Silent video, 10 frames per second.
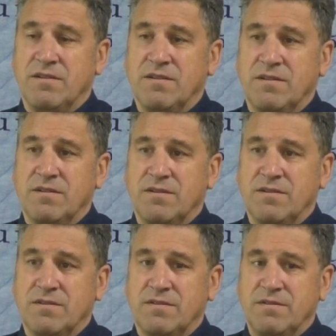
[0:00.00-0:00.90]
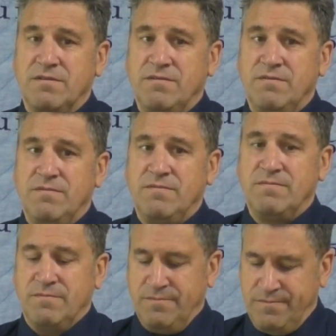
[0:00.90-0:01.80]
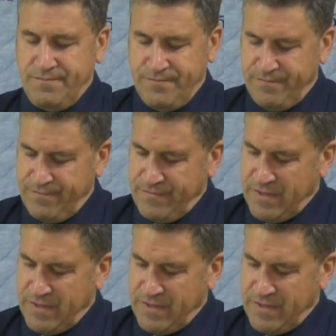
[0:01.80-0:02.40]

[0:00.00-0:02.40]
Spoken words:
No one is speaking in this clip.